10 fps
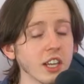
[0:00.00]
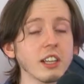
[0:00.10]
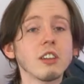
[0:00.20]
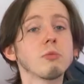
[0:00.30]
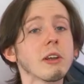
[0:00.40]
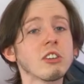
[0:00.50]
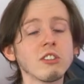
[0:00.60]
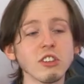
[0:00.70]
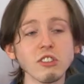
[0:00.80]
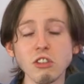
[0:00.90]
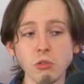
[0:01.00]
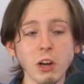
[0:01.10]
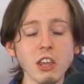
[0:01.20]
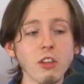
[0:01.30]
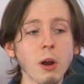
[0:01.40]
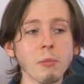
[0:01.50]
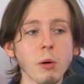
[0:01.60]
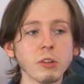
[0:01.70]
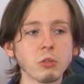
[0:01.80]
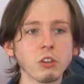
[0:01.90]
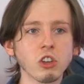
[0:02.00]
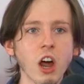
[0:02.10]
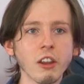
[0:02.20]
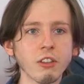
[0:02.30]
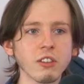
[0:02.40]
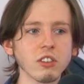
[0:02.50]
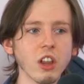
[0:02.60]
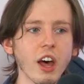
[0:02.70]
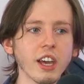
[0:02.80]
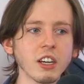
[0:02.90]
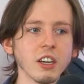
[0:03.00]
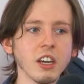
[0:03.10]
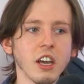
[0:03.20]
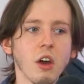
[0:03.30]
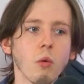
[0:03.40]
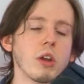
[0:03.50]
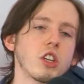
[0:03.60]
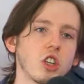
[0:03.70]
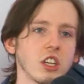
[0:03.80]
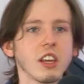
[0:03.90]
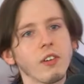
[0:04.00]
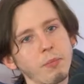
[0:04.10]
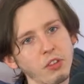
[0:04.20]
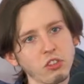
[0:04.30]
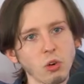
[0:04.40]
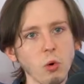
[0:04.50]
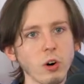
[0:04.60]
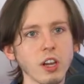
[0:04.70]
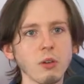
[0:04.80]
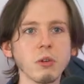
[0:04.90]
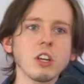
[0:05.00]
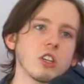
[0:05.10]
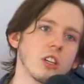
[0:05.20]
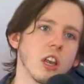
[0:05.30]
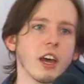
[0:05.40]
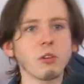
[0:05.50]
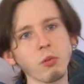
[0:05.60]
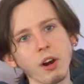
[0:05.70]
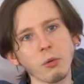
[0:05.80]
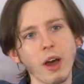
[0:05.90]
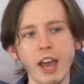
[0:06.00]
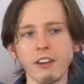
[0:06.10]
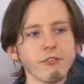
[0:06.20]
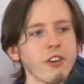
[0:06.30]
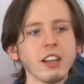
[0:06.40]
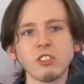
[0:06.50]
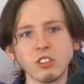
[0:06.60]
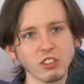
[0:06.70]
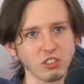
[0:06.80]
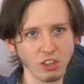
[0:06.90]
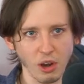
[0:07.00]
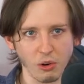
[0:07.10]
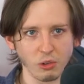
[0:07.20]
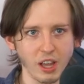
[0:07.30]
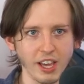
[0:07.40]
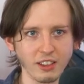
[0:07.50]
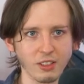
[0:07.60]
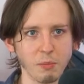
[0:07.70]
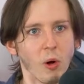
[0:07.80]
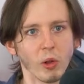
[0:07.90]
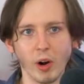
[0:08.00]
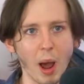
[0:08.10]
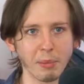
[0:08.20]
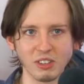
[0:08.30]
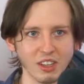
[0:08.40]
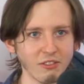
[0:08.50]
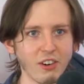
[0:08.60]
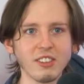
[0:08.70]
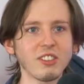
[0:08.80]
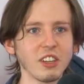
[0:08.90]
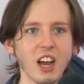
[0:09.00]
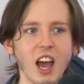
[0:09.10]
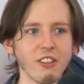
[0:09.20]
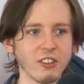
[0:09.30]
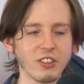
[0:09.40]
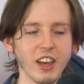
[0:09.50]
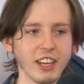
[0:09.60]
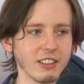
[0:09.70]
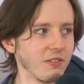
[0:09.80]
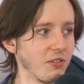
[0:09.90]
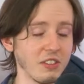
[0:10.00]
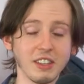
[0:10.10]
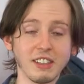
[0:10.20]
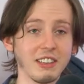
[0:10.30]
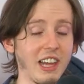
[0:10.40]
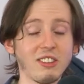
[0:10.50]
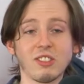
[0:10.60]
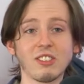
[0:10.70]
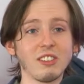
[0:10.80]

in especially in season three, there are moments when Jonathan's like we should give up the story. We should like run away. And Fred's just so like the polar opposite. Fred's the guy that's like, let's